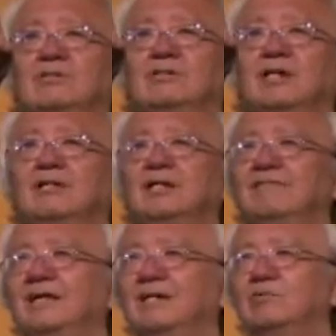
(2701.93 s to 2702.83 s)
I don't
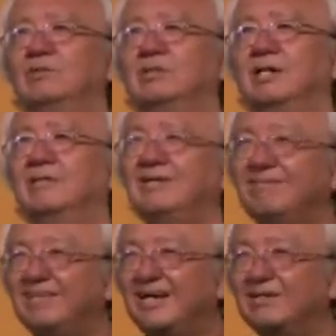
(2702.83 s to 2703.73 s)
have that one. I don't
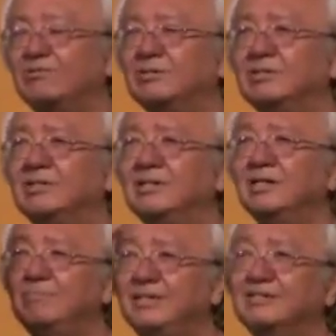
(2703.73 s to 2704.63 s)
have that one.
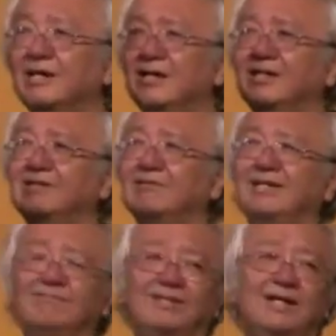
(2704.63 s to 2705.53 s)
Oh my God, I don't
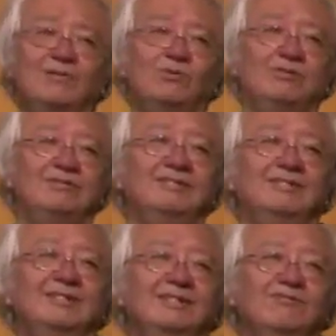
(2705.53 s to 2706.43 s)
have that one.
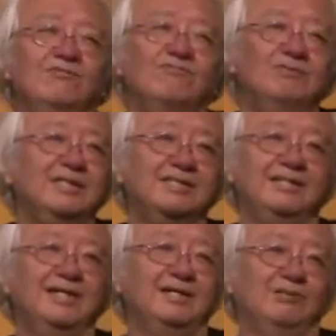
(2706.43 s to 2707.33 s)

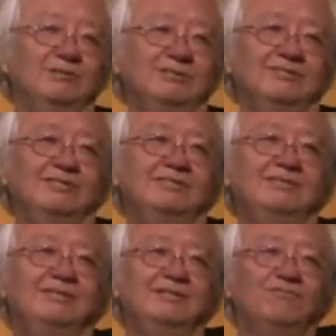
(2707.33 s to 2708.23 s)
Freaking out.
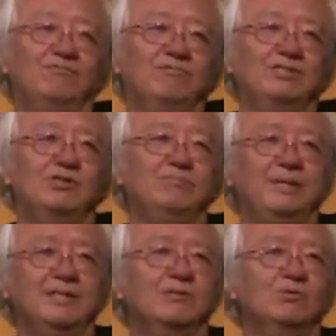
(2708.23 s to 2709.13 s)
And if Richard
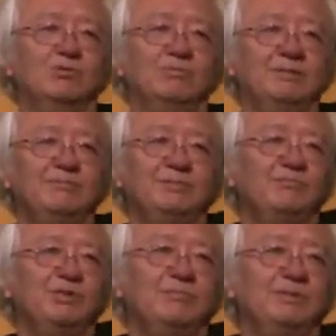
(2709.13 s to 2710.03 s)
Baker would have
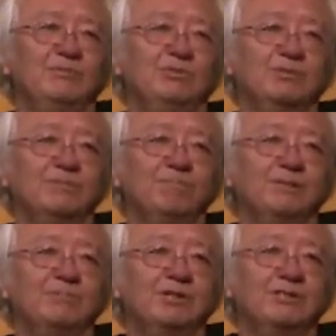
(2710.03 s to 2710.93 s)
been with me, we would have put
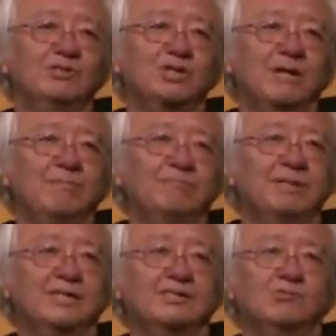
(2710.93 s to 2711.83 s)
them all in shopping
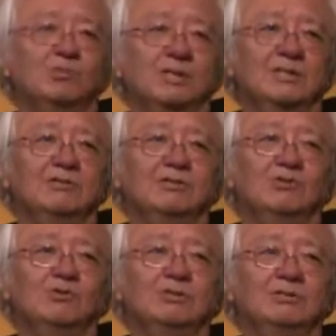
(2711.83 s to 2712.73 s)
bags and run out the
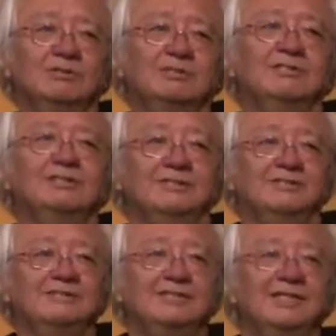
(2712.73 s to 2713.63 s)
door.
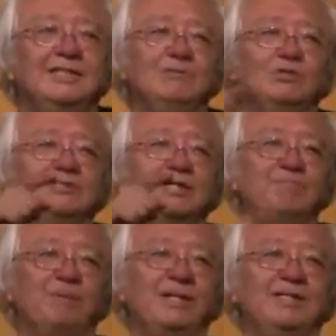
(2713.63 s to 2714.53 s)
and then he would have
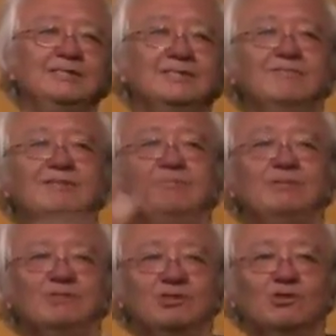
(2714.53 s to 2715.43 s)
done paintings of them
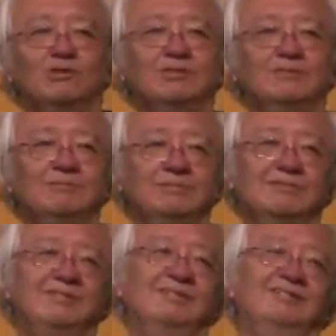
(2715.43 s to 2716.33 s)
and returned them,
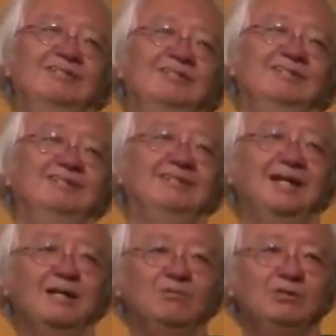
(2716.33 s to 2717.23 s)

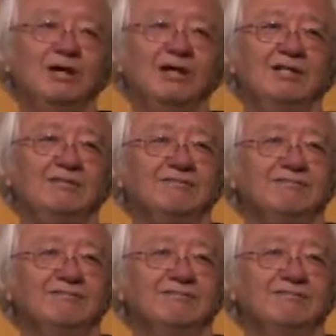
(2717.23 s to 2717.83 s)
and I would not have.